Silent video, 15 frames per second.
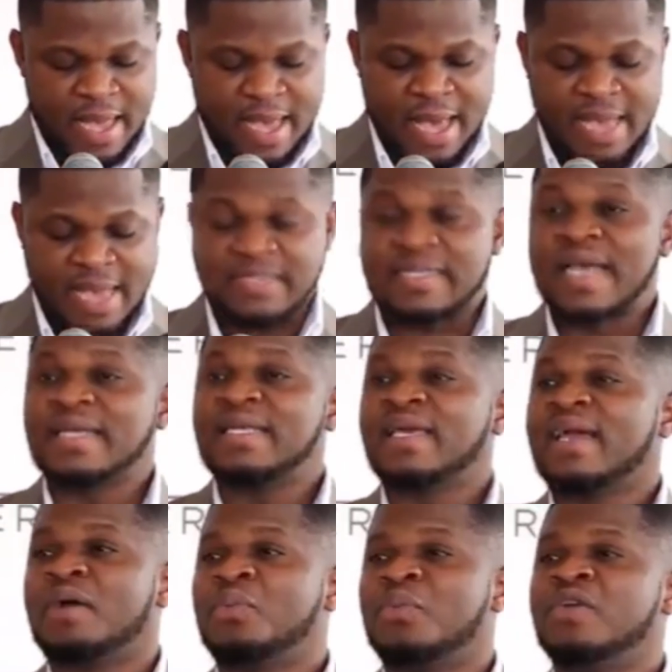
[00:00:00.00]
I stand
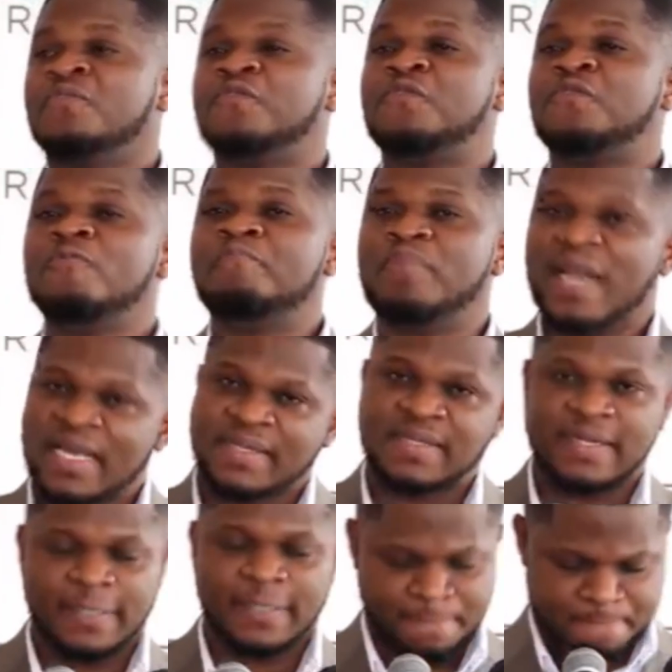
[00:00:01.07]
here with the full
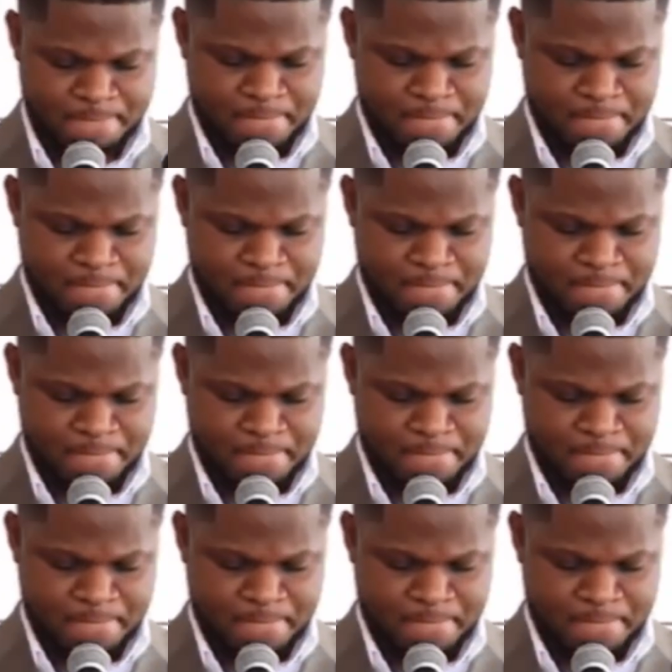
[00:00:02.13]
blessing